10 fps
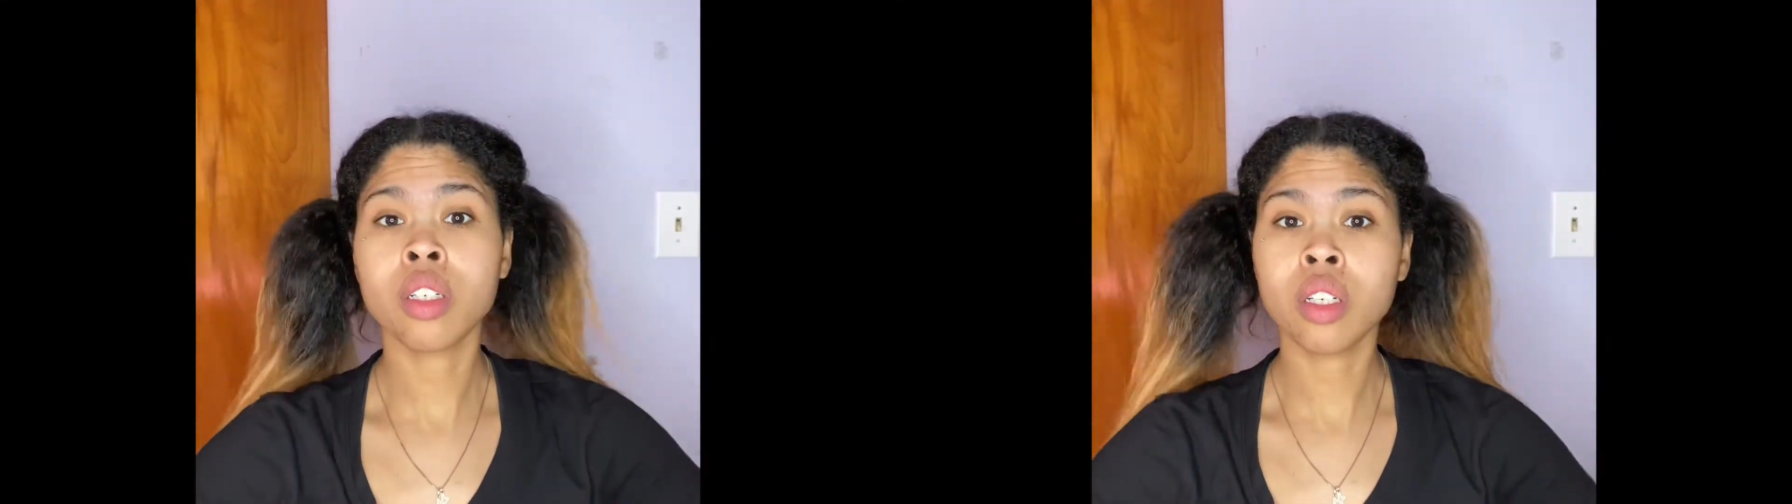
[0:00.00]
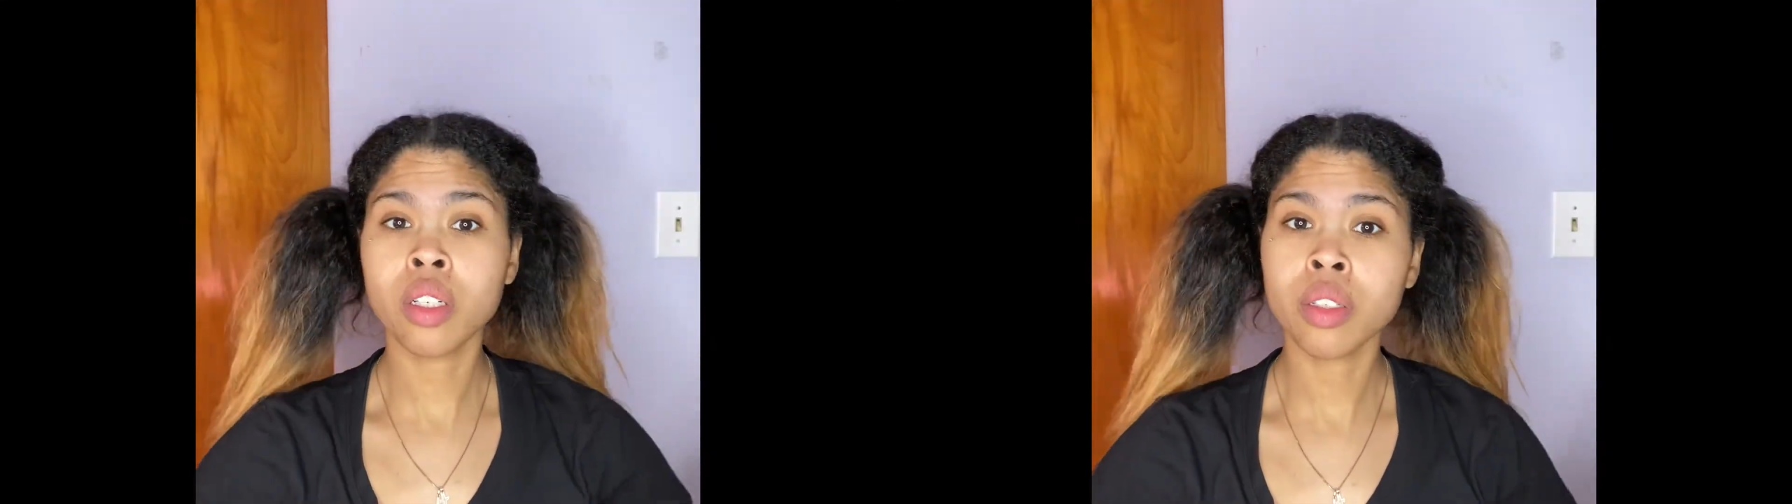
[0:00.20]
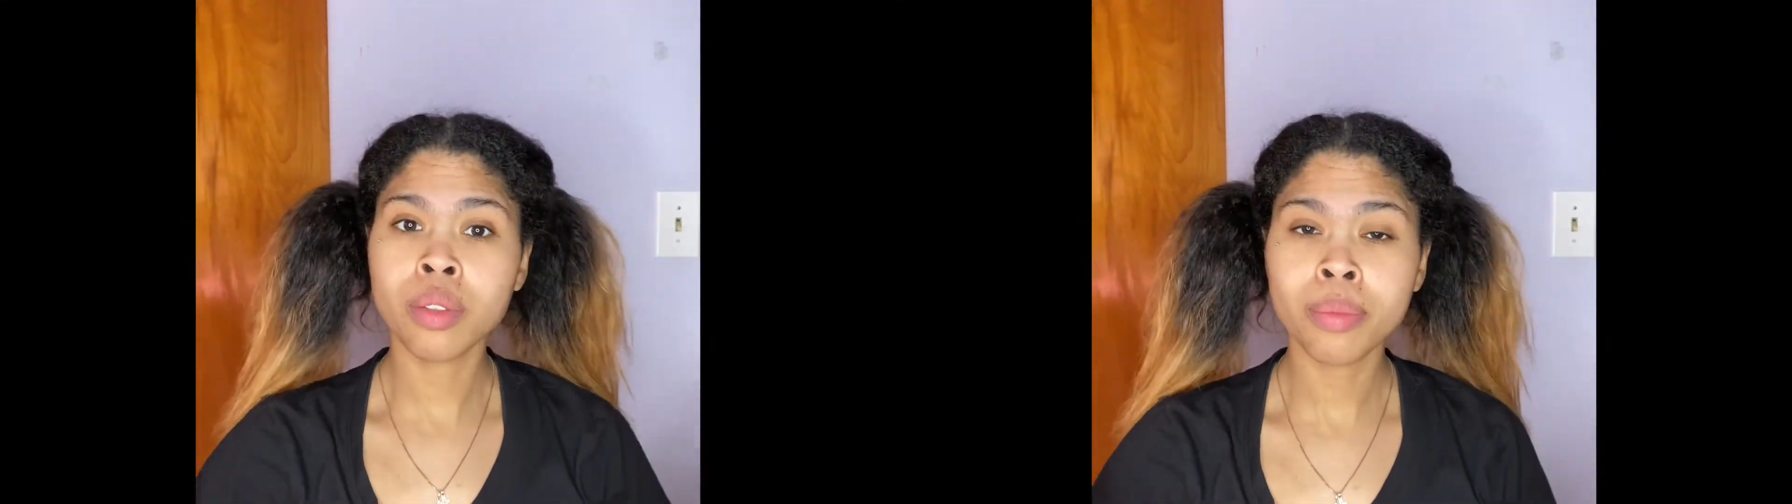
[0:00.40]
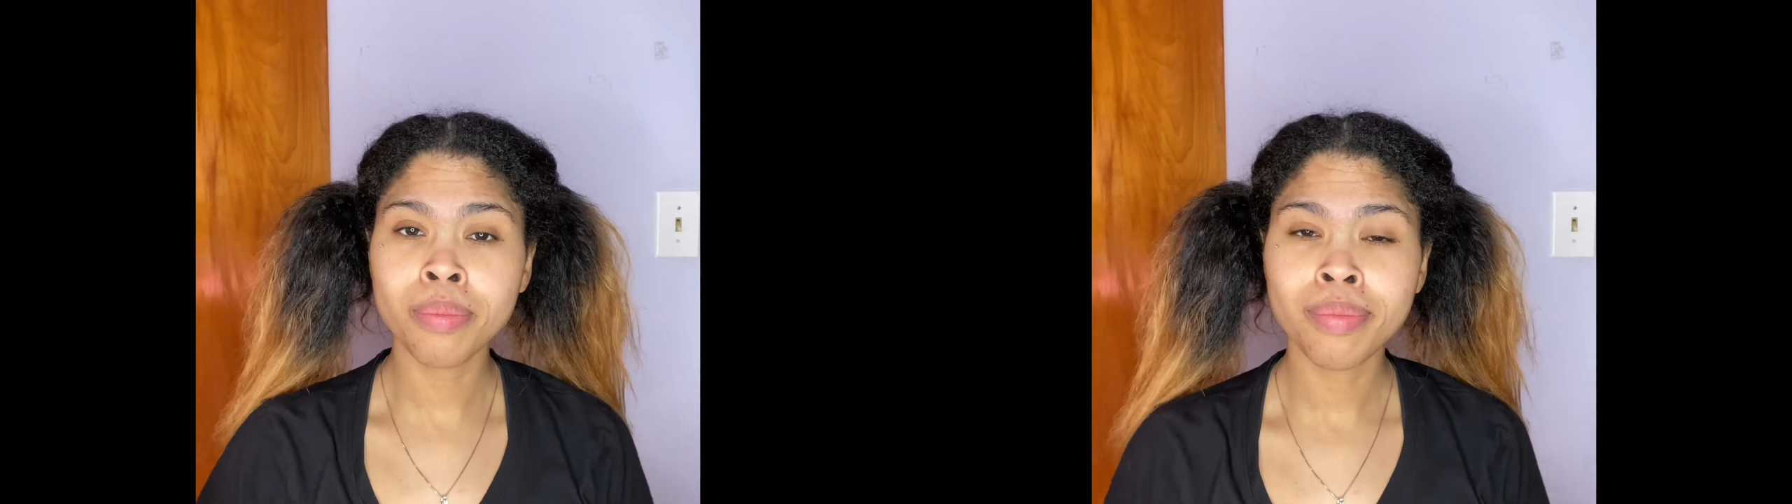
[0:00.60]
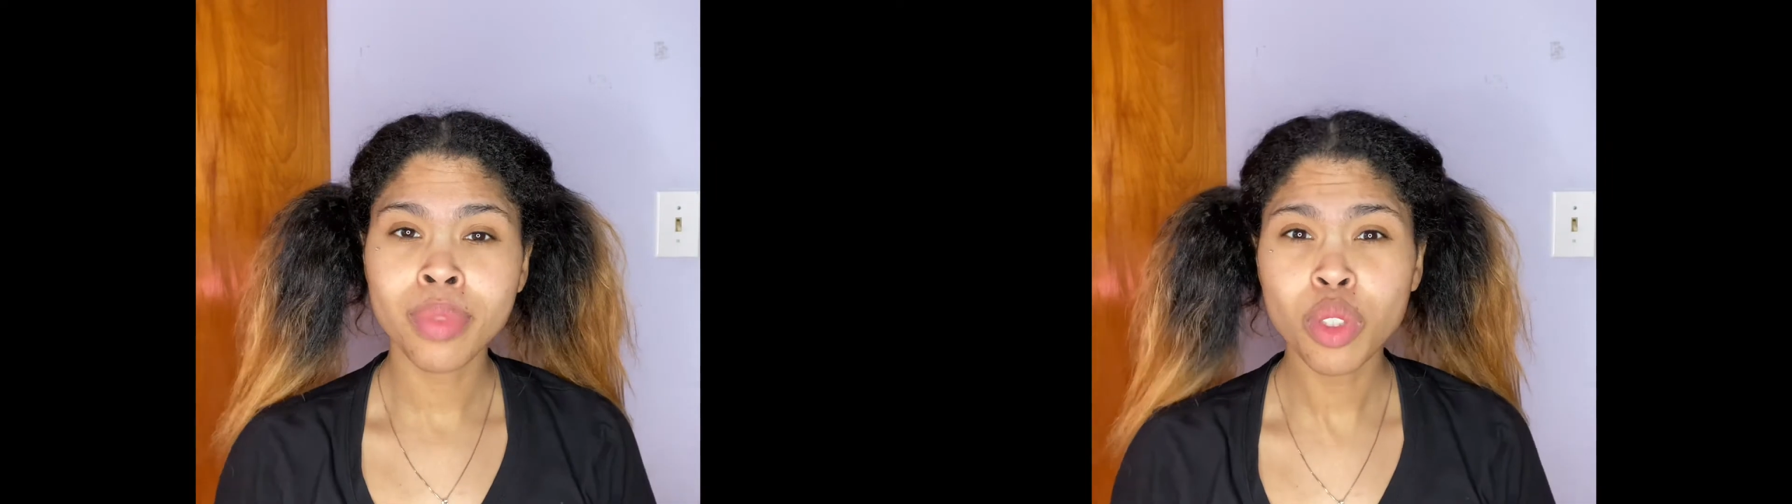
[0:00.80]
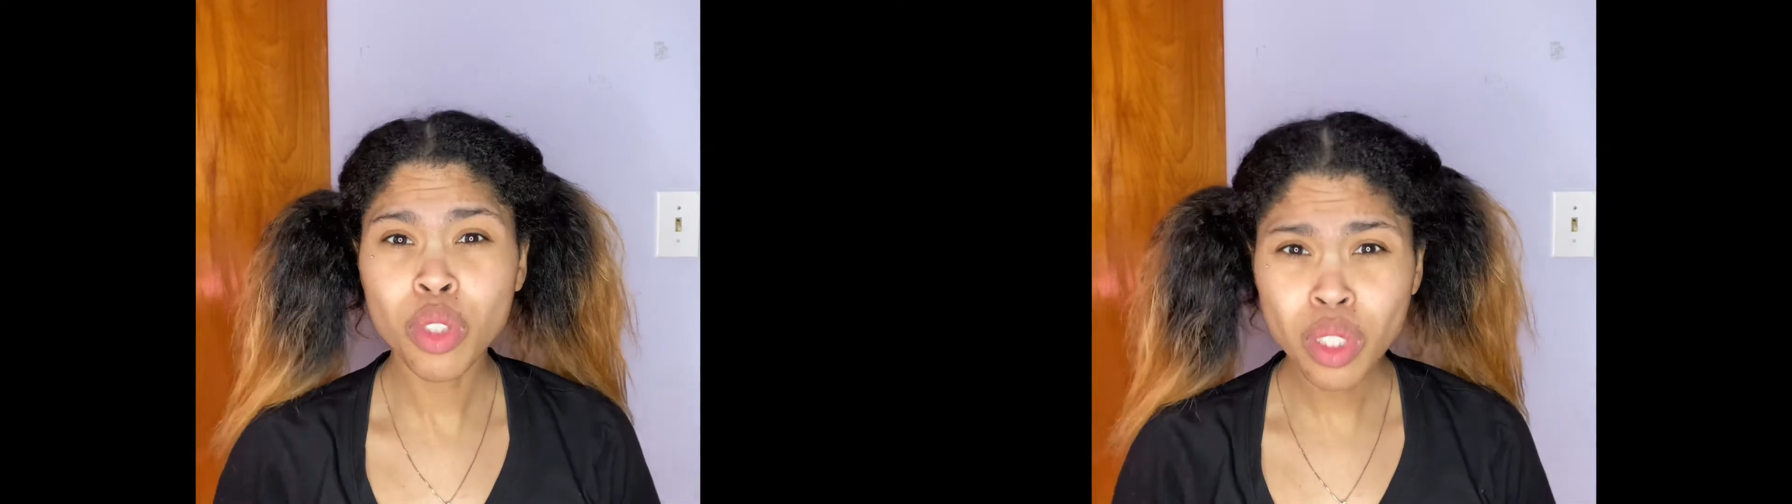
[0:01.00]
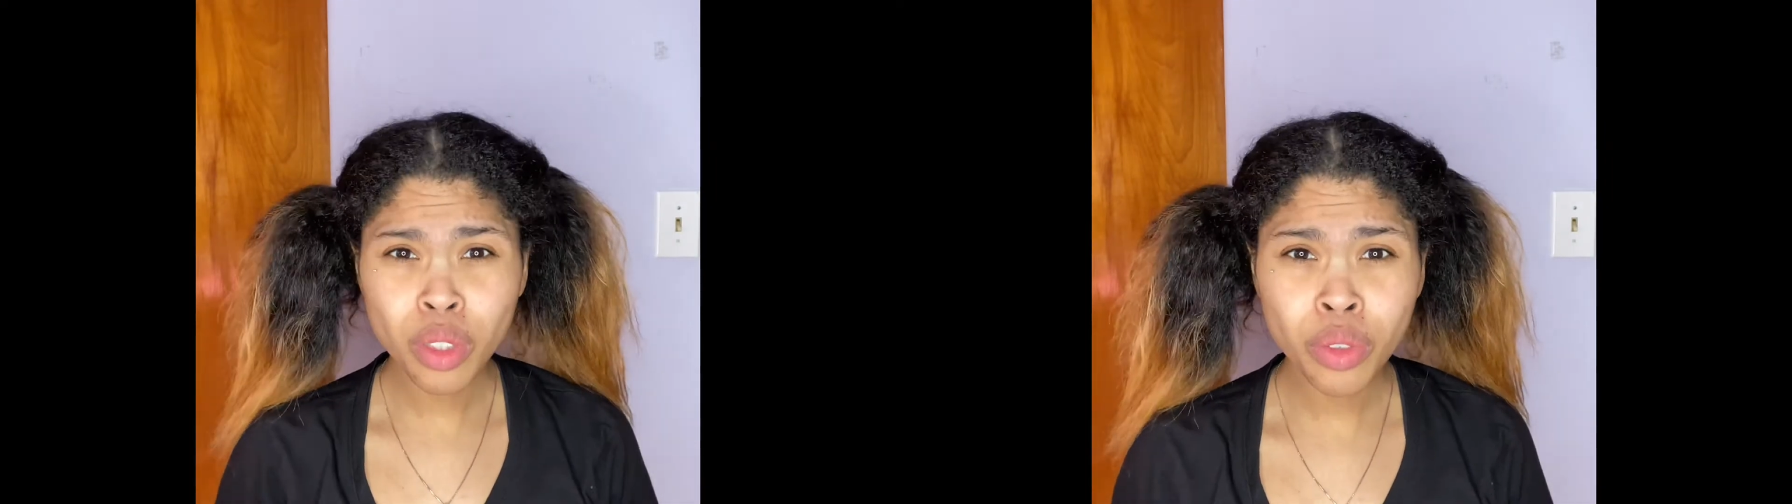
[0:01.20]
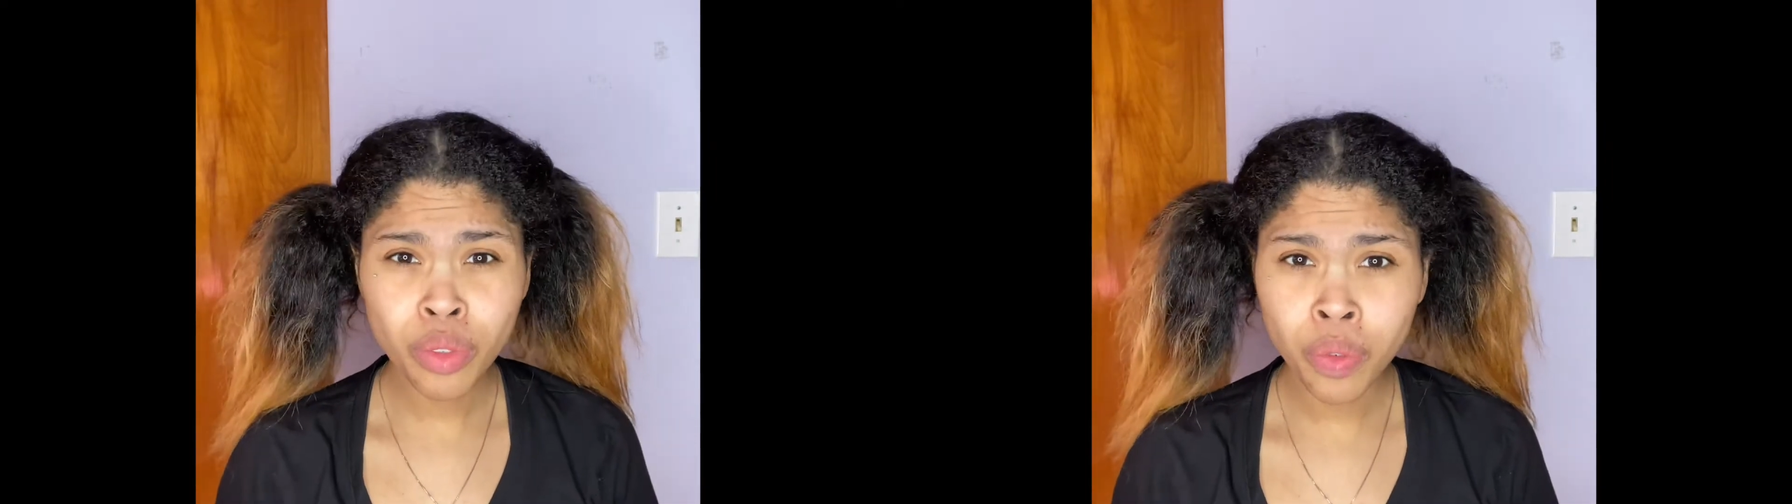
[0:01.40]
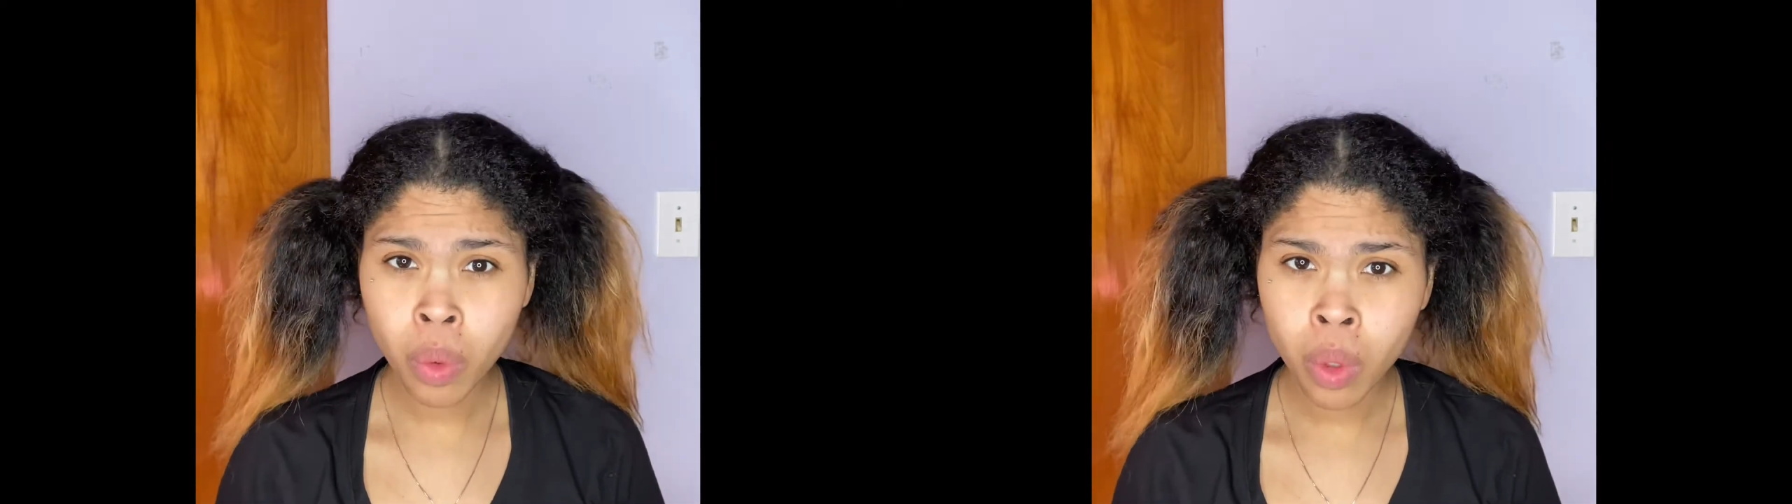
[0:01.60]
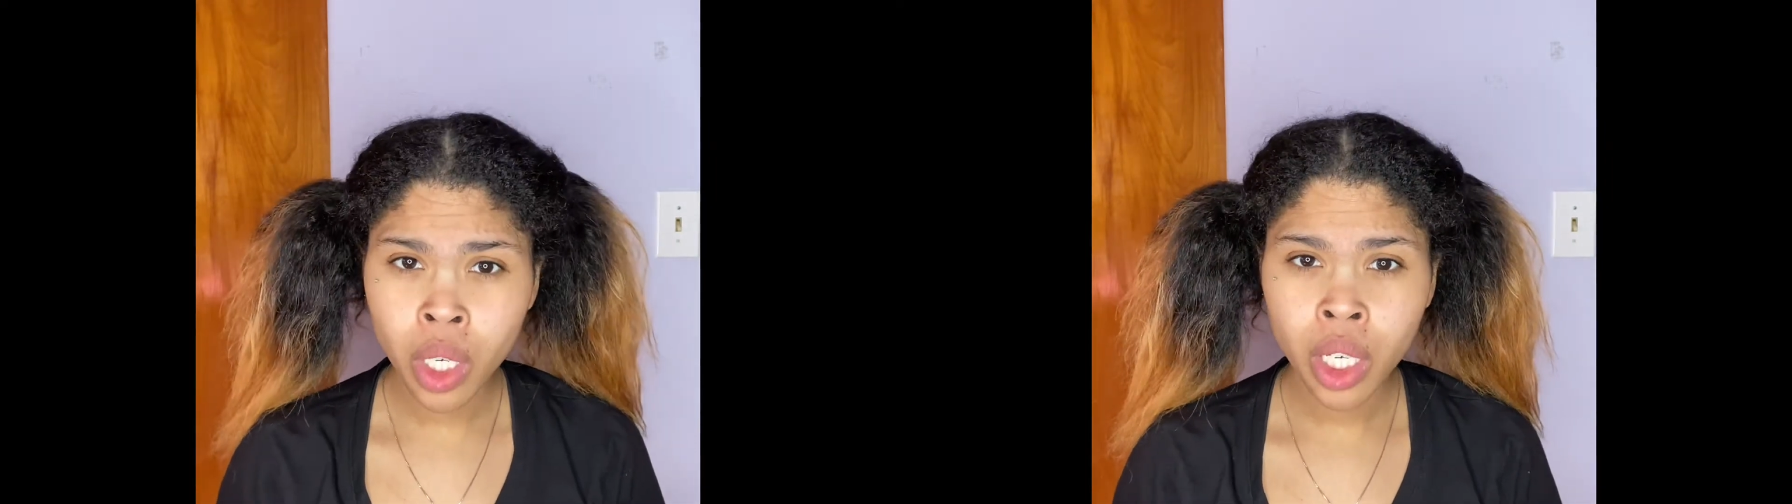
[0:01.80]
Um, you could do
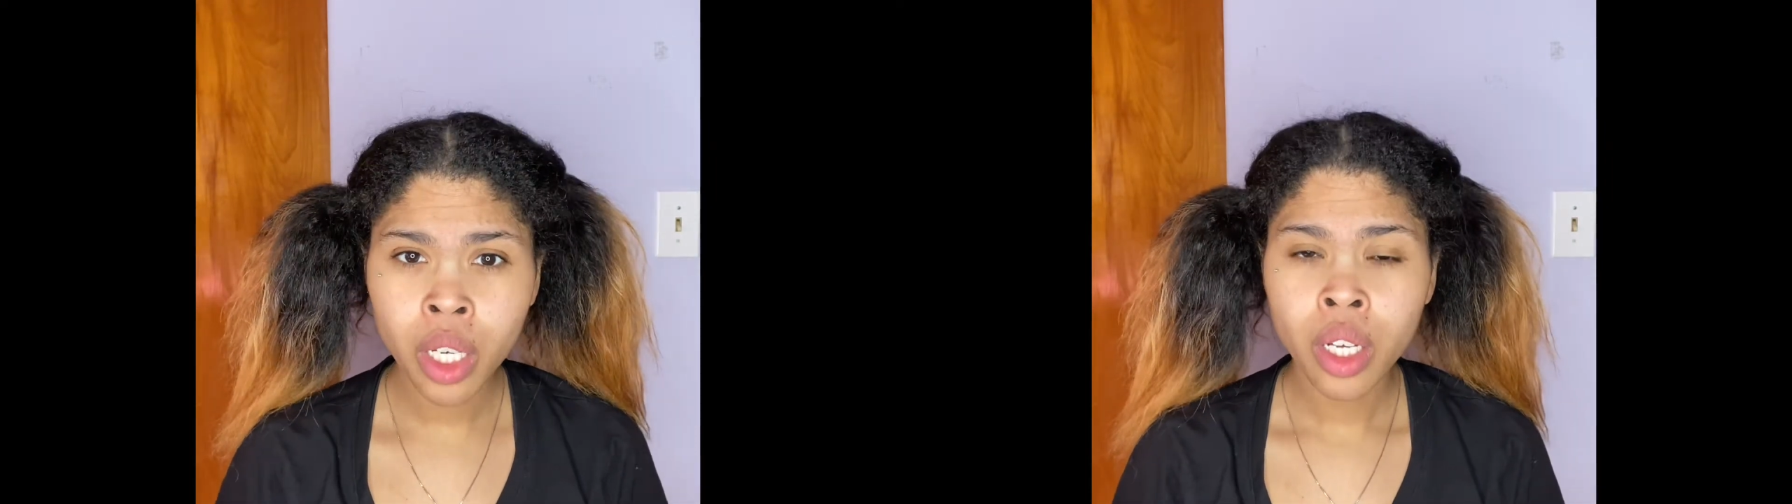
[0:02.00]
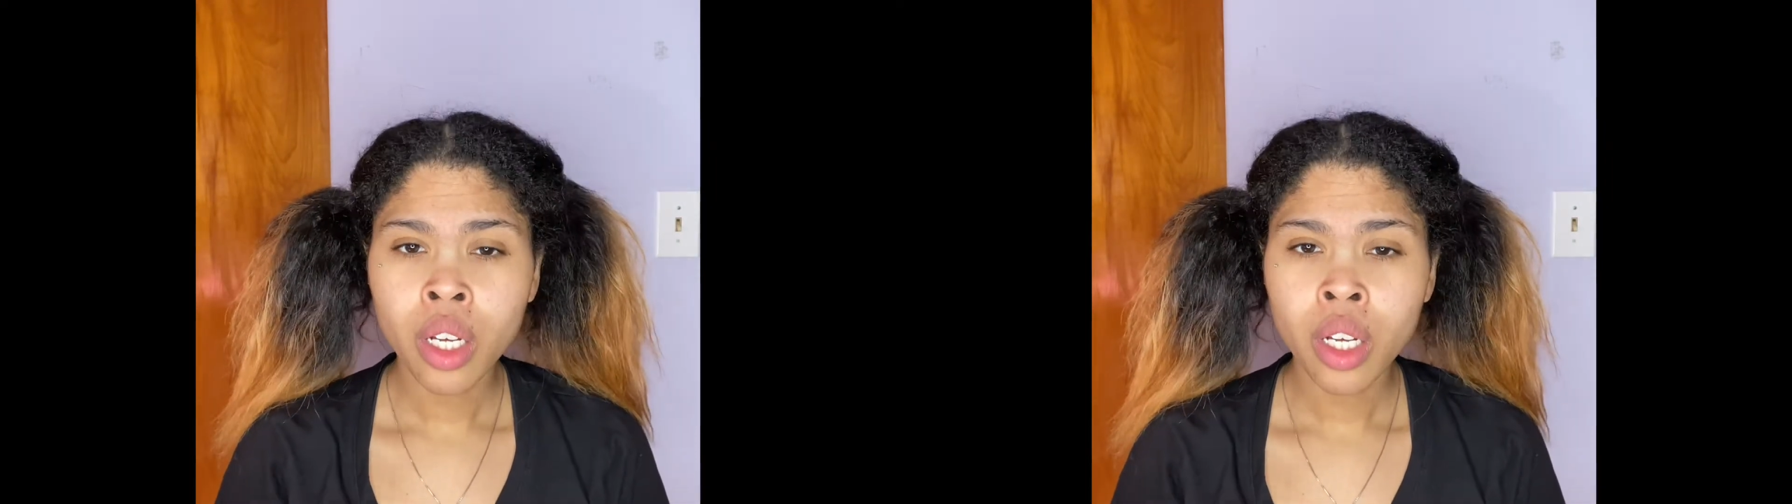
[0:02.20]
four.